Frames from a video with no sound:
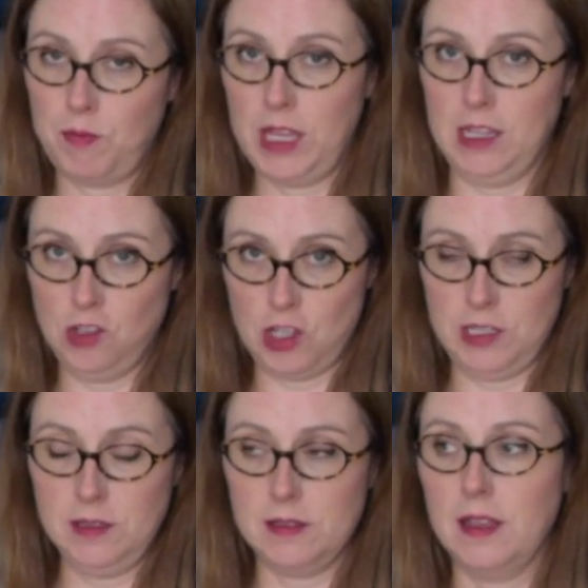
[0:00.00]

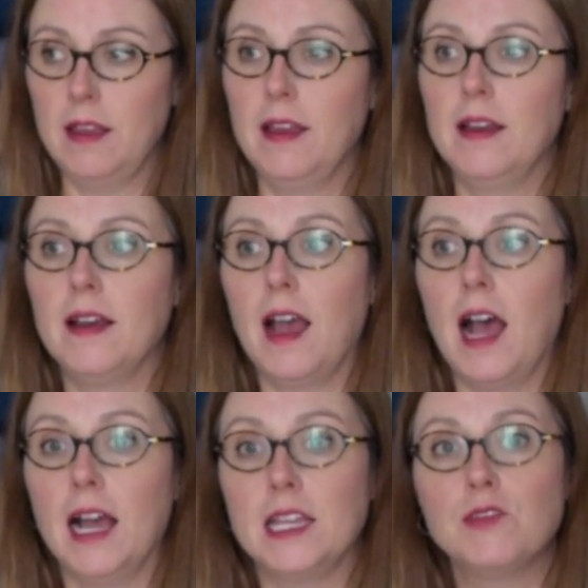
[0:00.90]
inches,
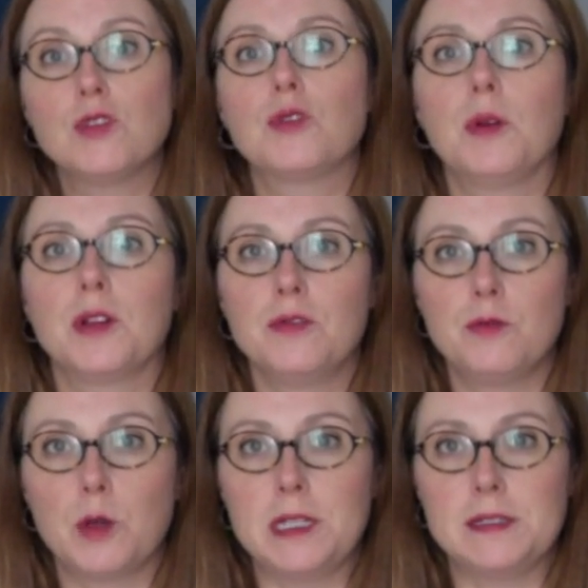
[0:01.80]
gives you
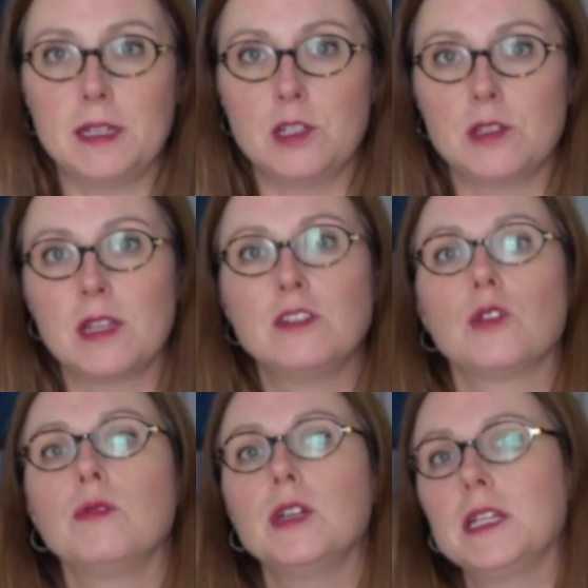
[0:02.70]
240 stitches. And
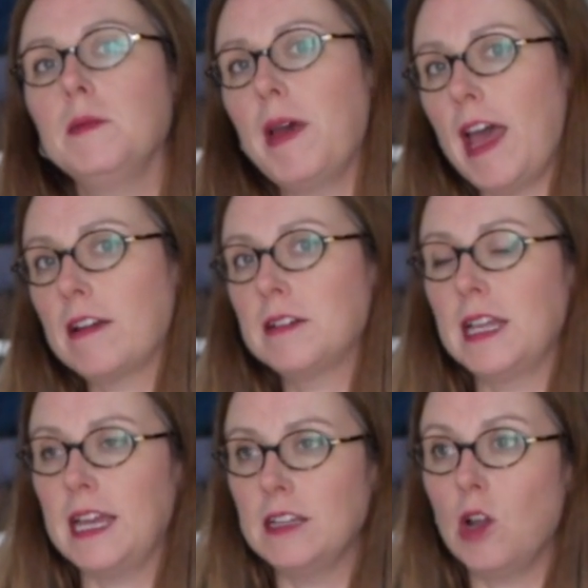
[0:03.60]
so look in the pattern,
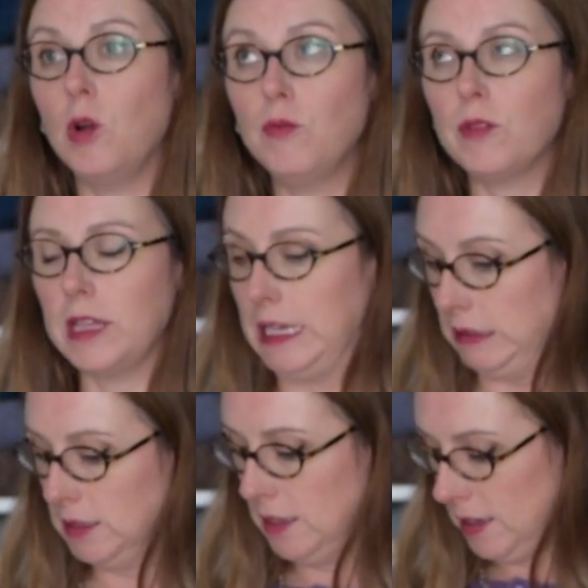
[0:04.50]
and
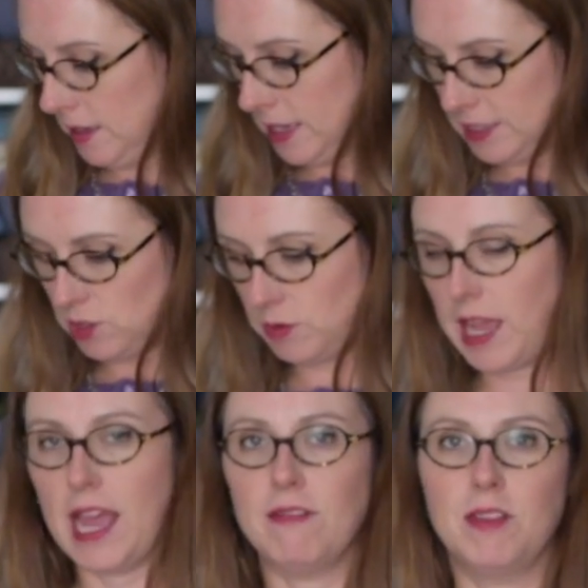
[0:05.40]
hopefully, I don't
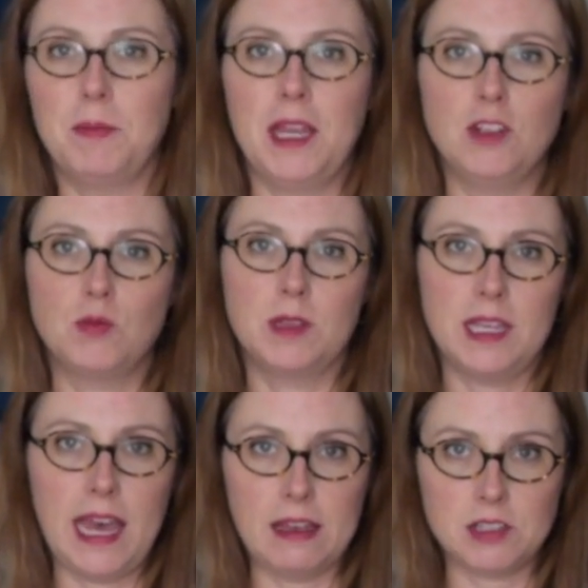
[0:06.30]
have the page with the
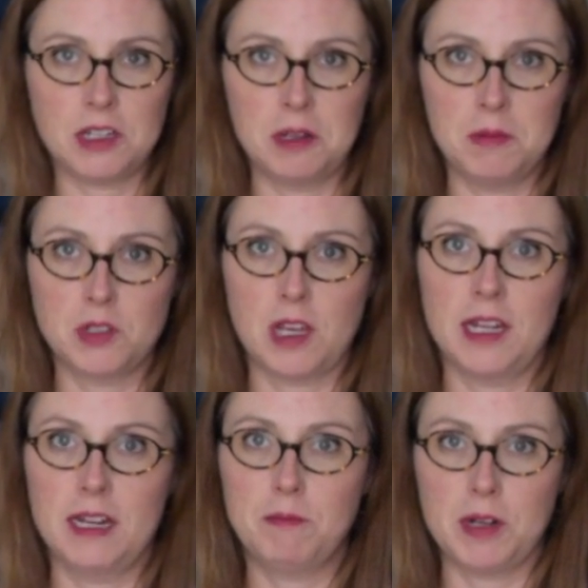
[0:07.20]
cast on numbers
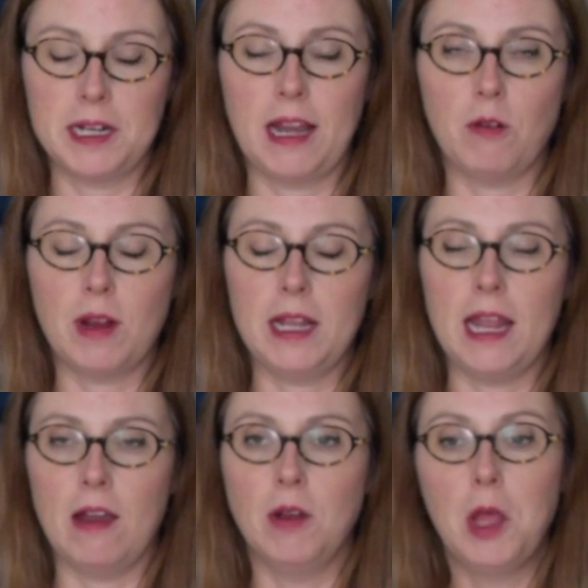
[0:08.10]
on it printed out right
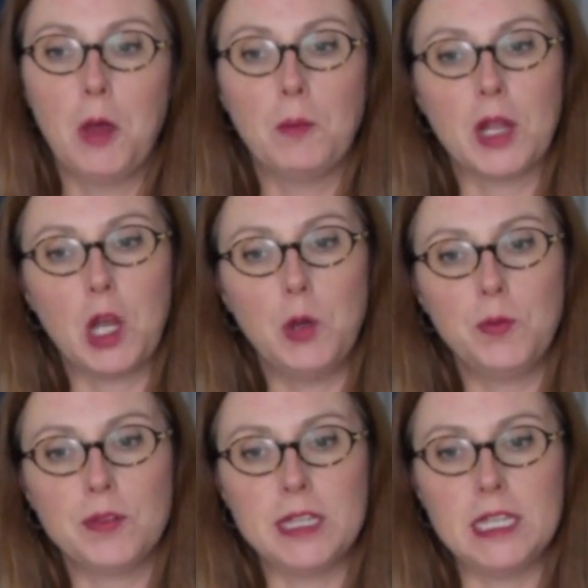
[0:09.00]
now, but
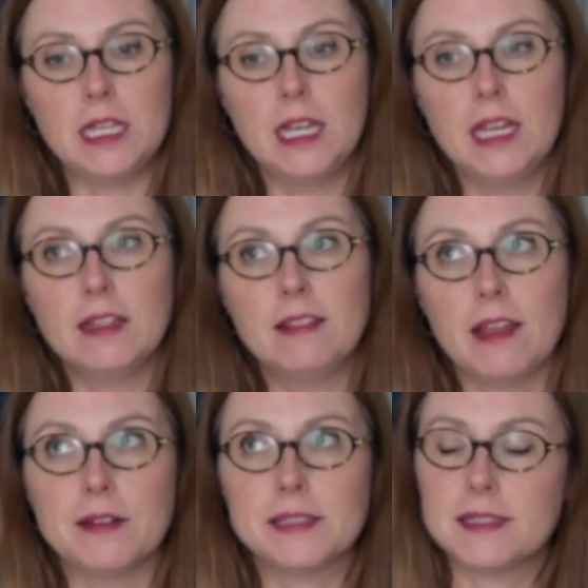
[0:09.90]
hopefully
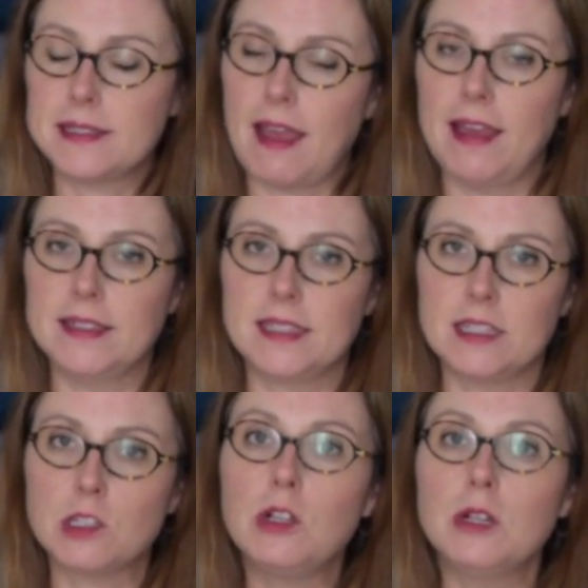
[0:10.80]
there is a size
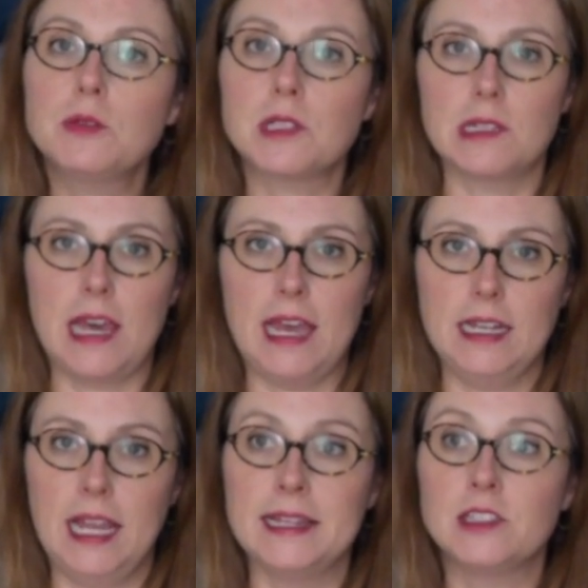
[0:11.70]
that's close to that.
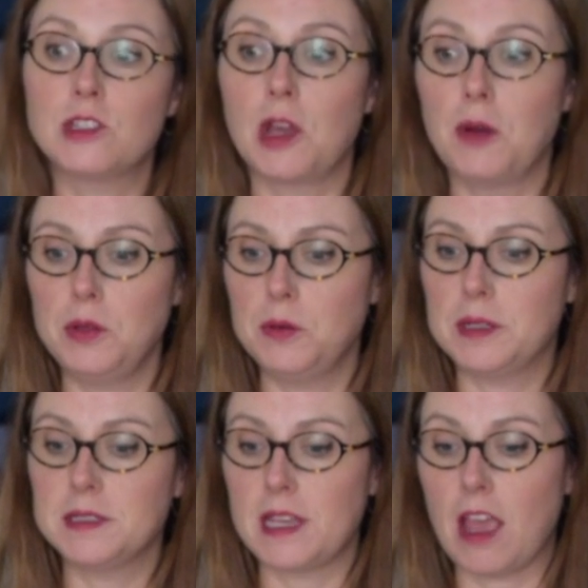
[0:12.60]
And so you
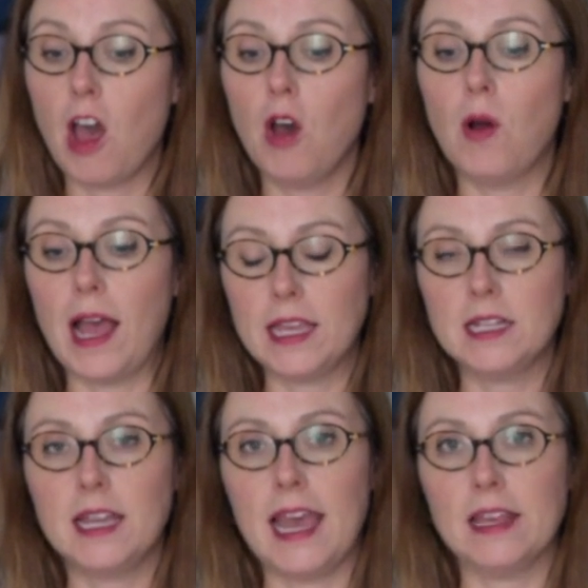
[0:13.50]
can say, oh, I
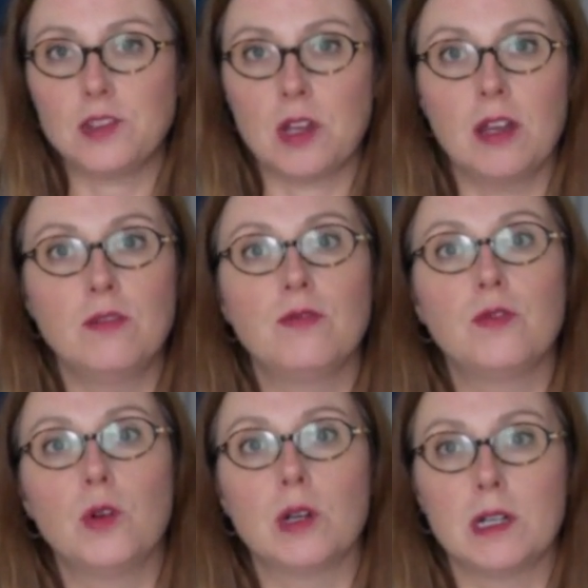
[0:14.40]
can cast on
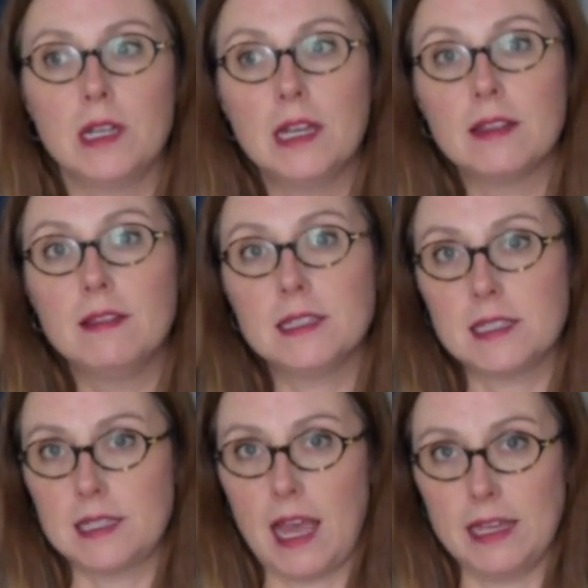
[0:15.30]
for this
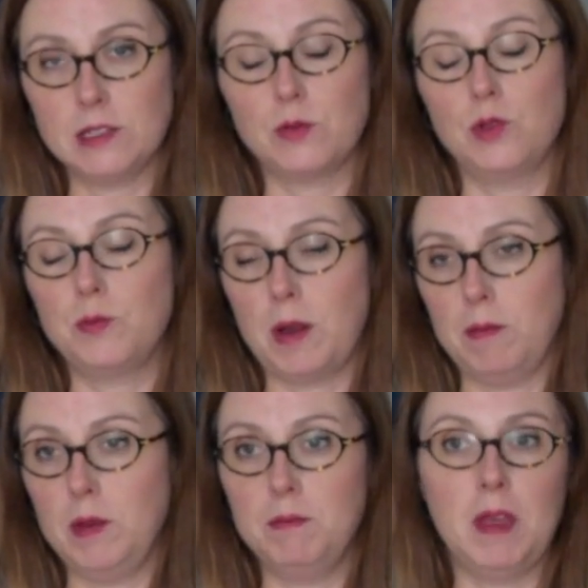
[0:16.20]
size, which
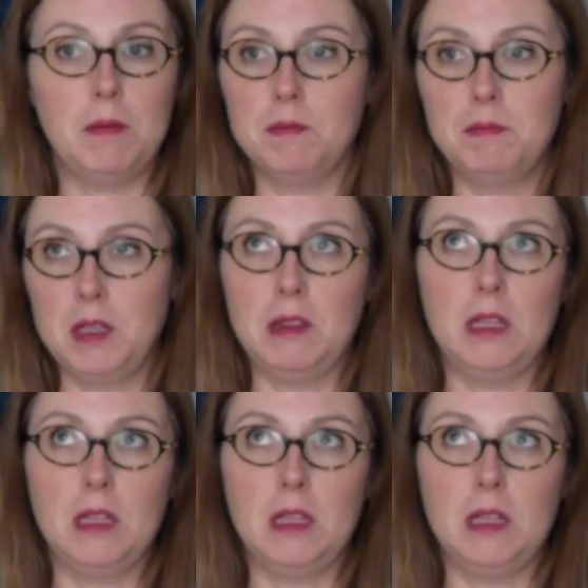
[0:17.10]
probably may be